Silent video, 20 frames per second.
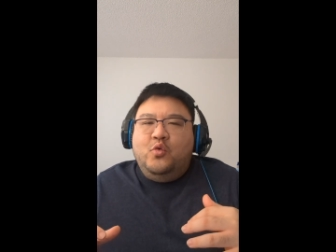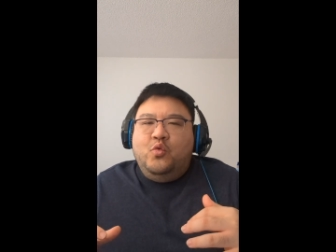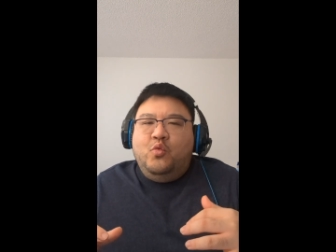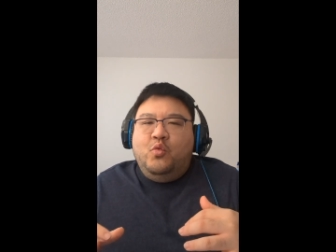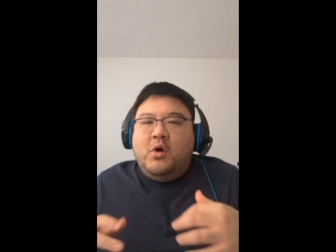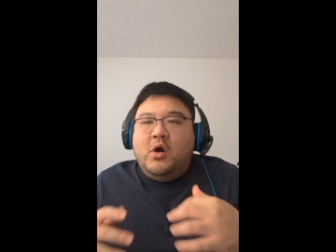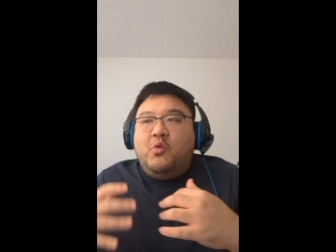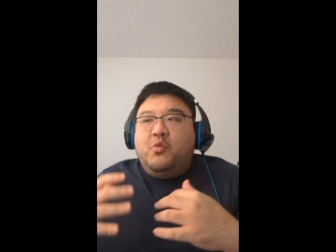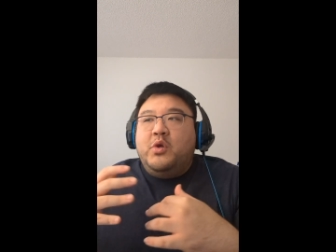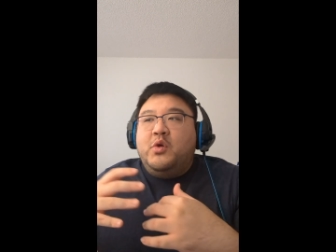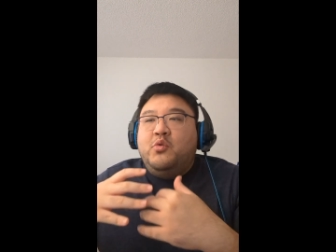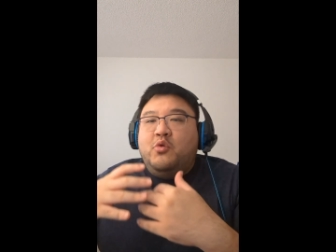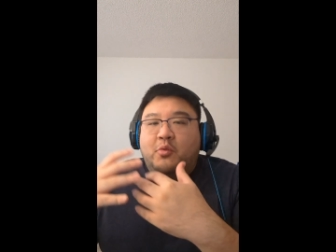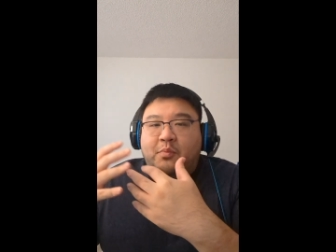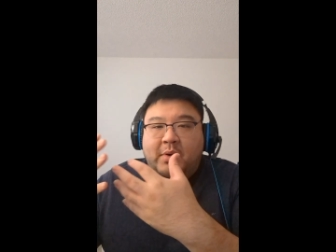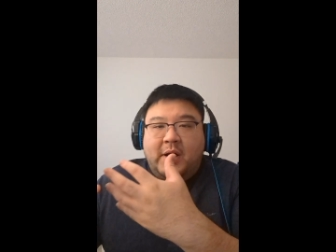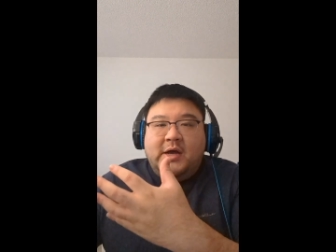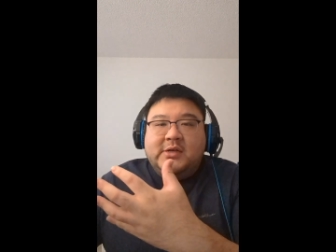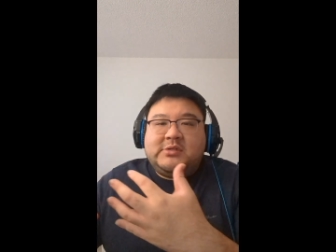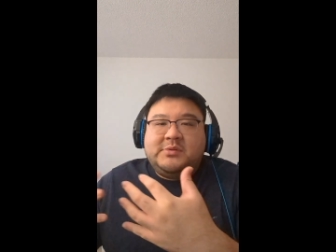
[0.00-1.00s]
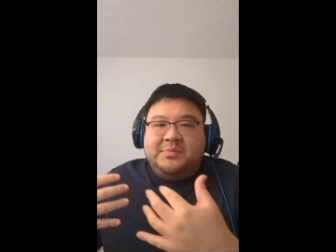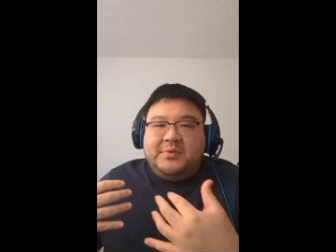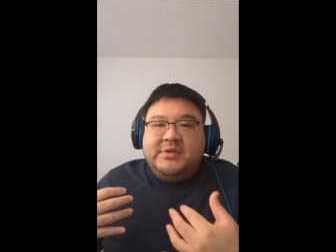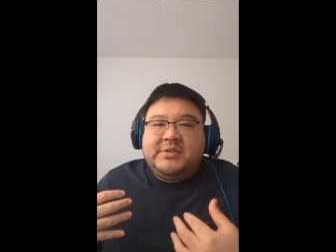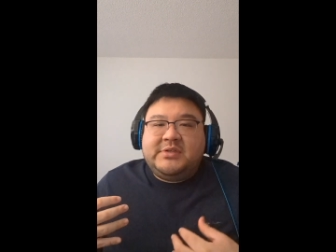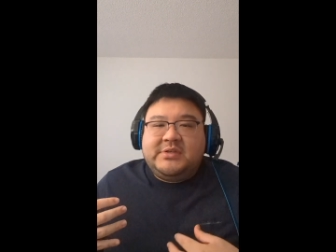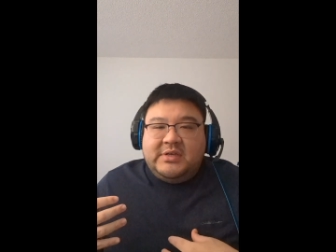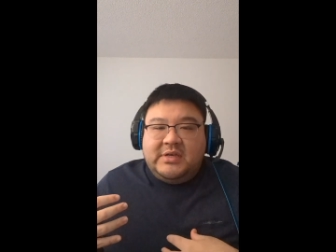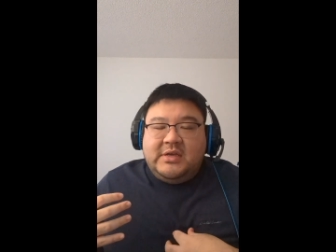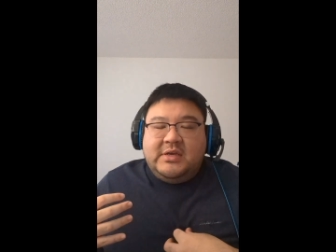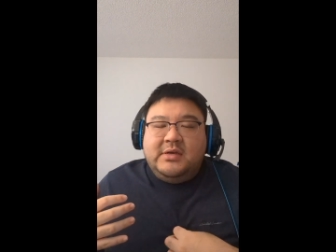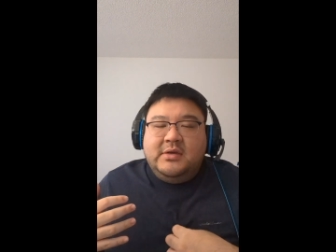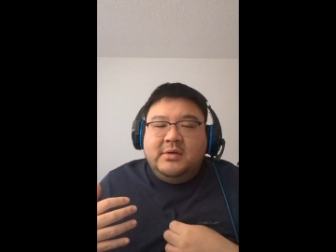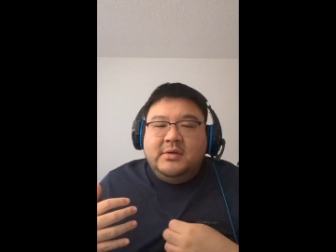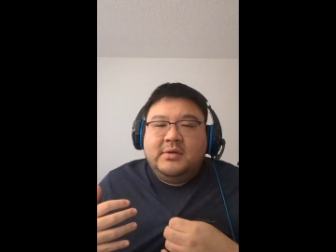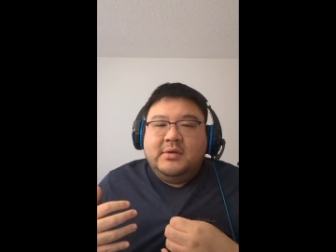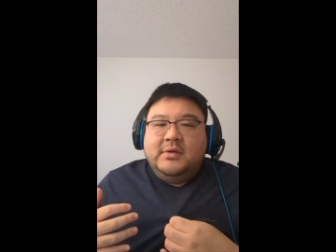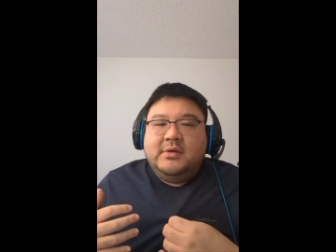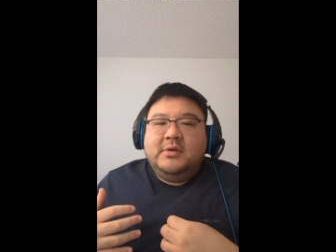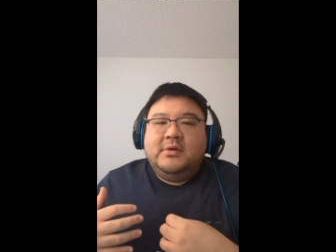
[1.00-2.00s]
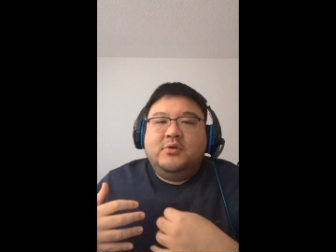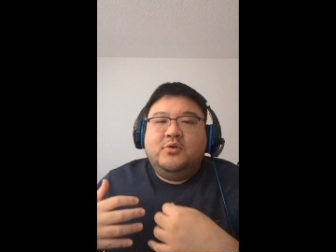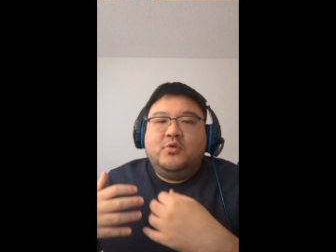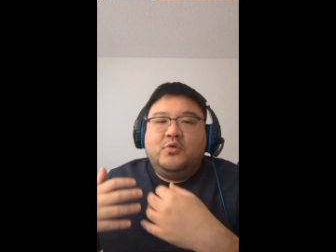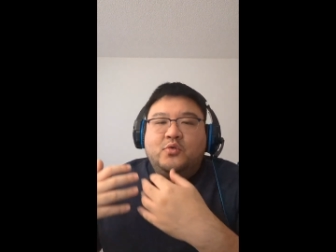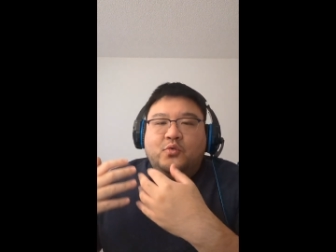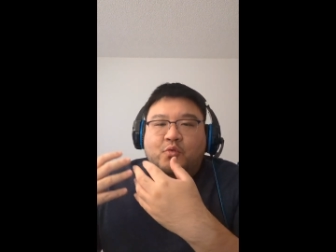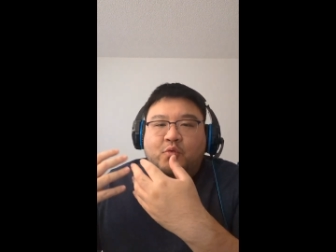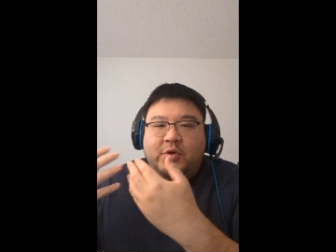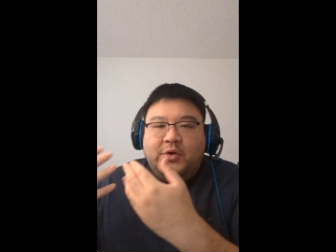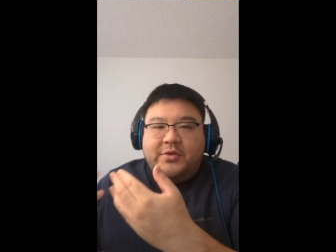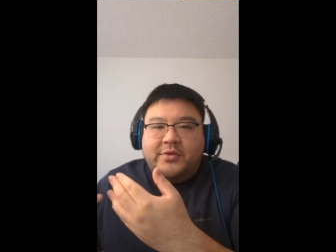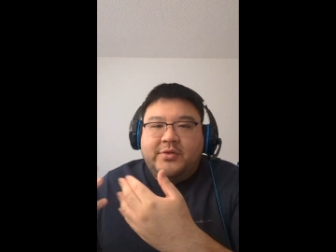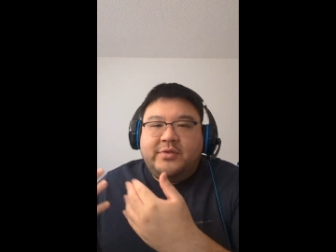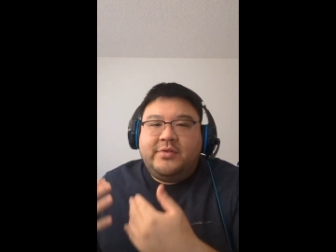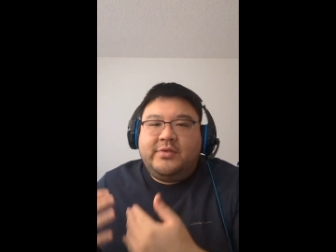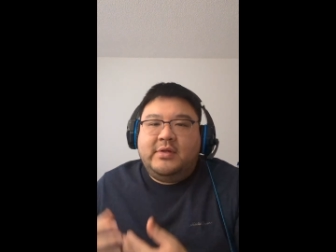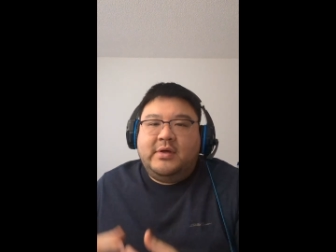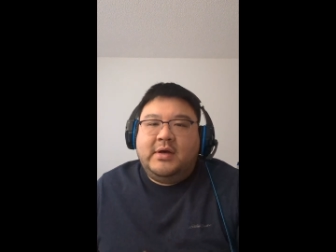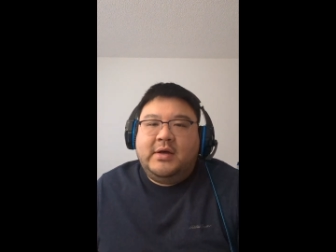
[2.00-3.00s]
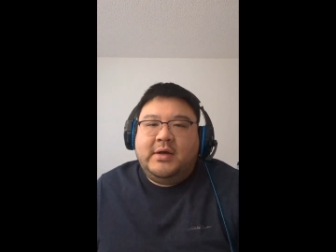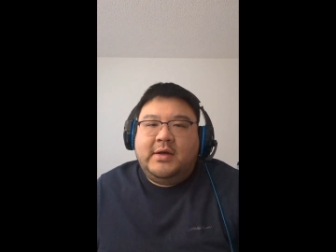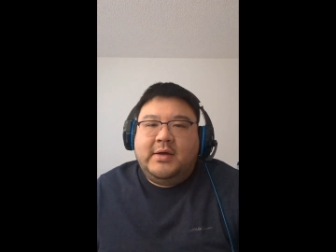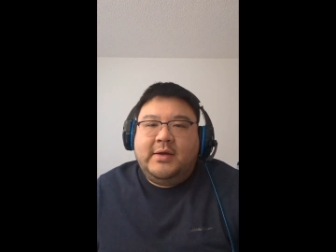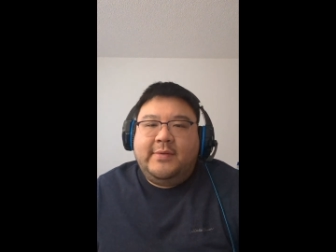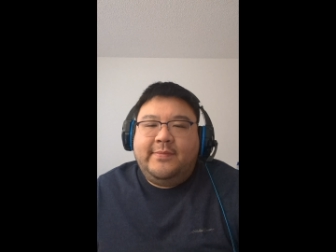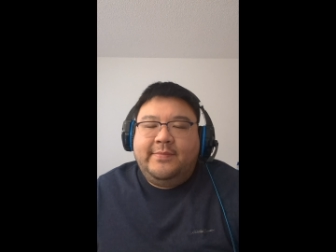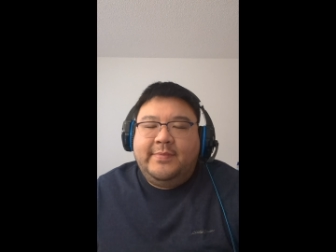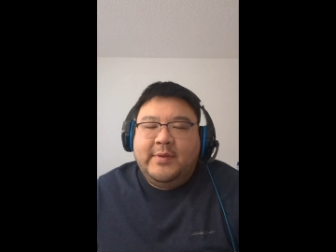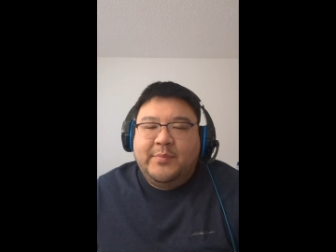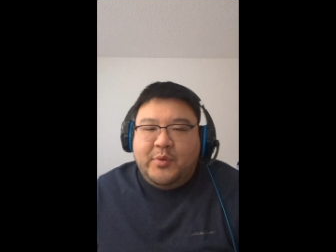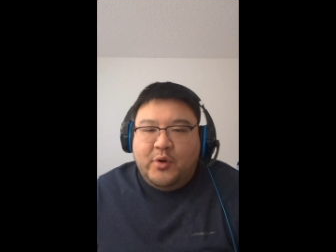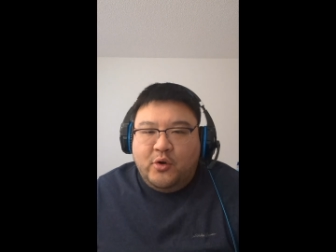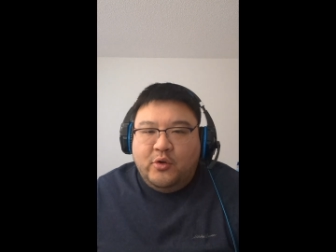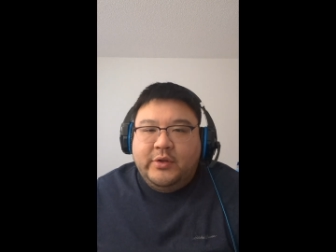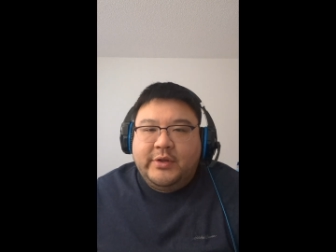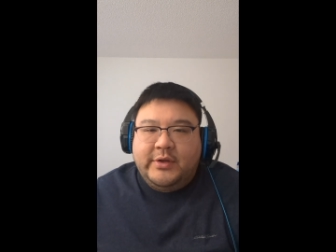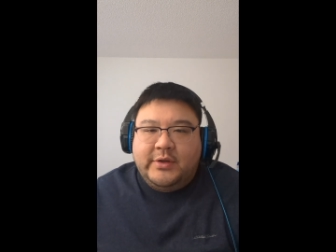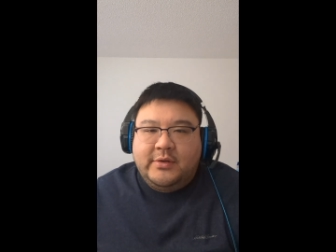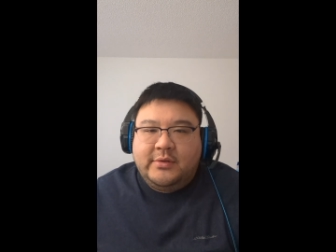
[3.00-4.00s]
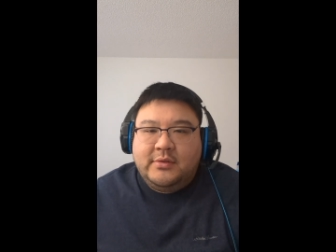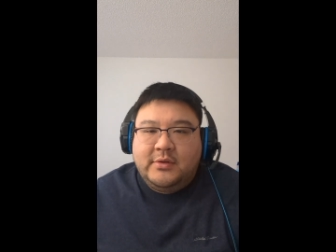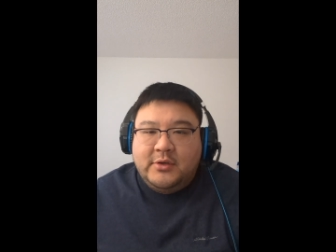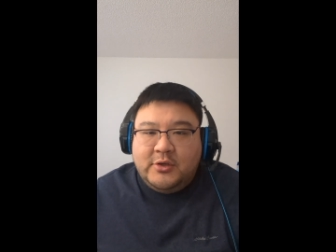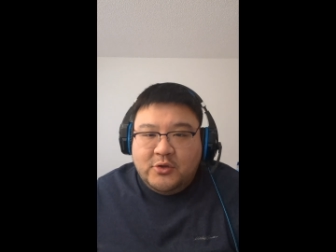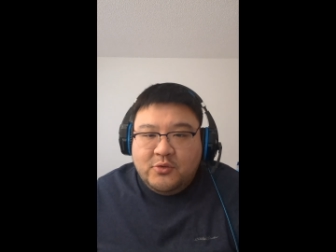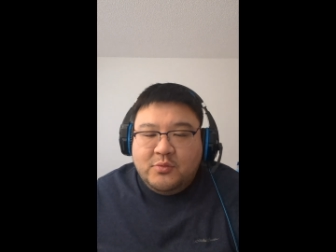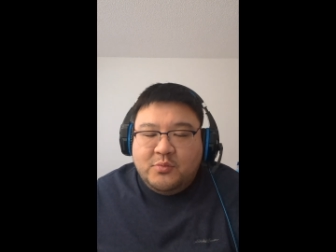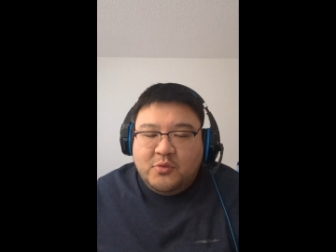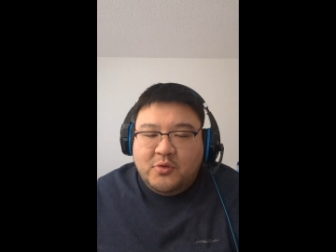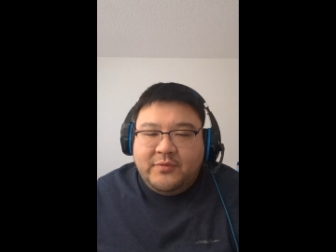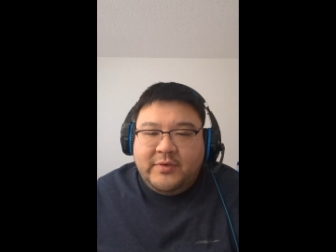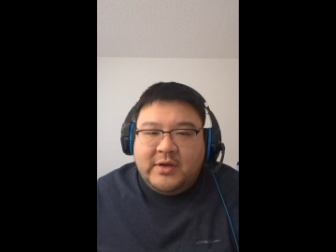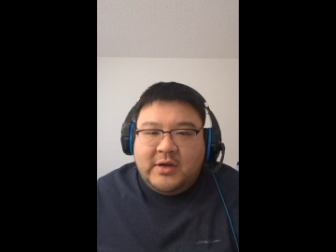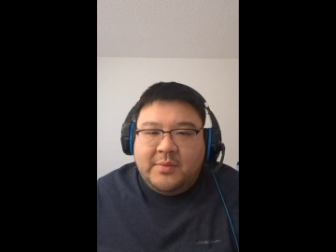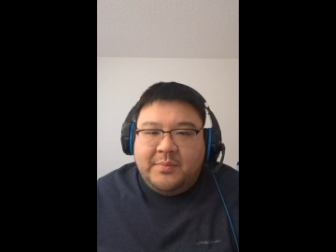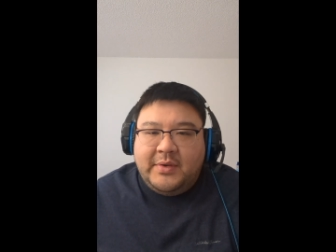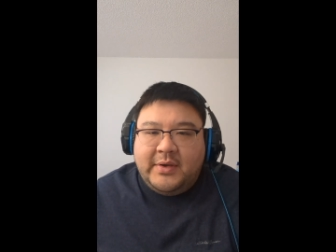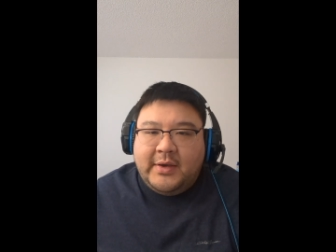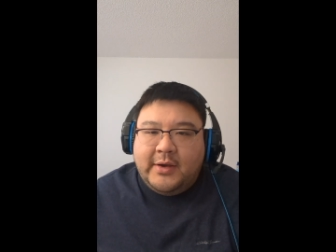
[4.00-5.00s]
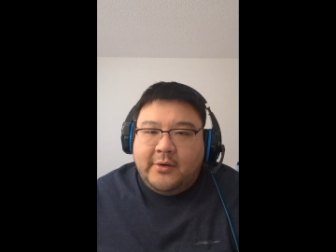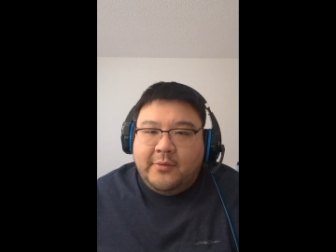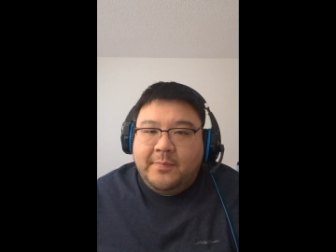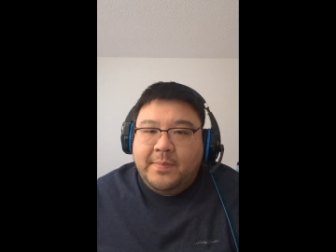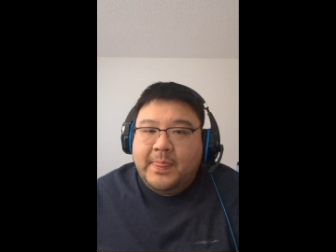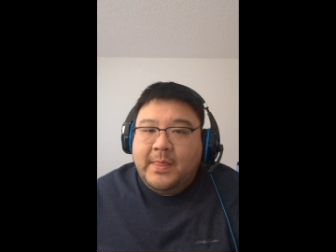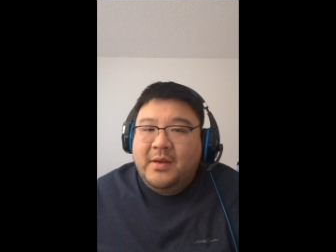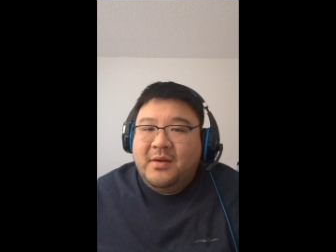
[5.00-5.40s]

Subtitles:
what we will possibly see with Napoleon, the new movie coming out.